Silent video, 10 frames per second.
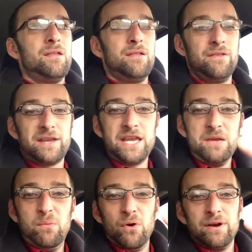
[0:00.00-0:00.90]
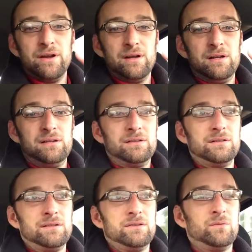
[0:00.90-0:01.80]
The keyboard,
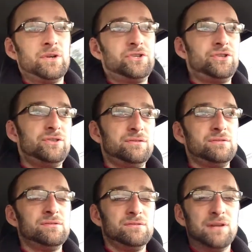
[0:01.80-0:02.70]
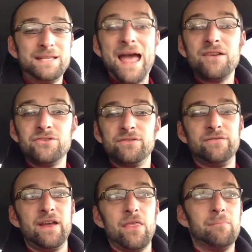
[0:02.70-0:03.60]
which attaches
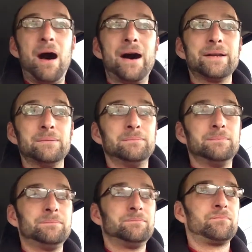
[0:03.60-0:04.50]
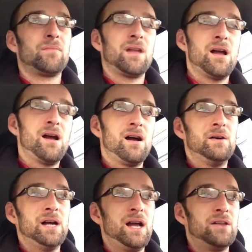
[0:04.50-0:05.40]
via the bottom.
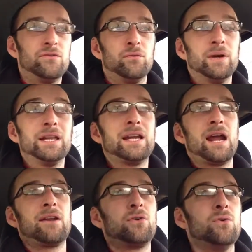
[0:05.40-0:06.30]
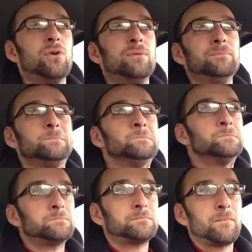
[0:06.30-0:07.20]
It's really kind of cool.
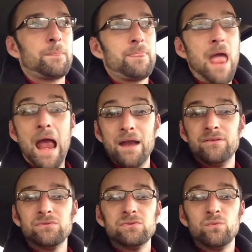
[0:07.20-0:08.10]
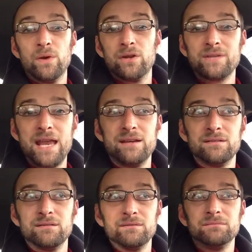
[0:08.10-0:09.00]
And Windows 8.
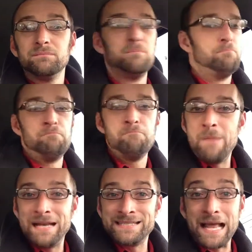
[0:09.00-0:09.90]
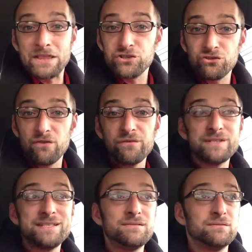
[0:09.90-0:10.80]
It's not the
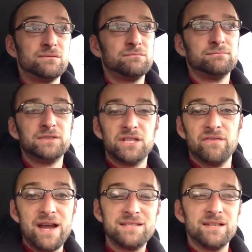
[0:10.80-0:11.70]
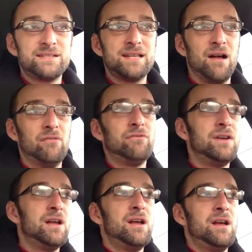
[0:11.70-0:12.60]
Surface device itself,
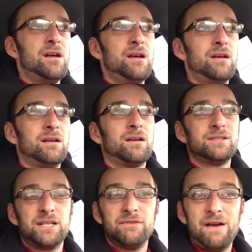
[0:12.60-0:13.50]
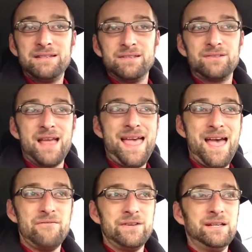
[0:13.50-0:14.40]
because the device is
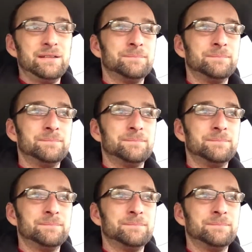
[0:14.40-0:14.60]
heavy.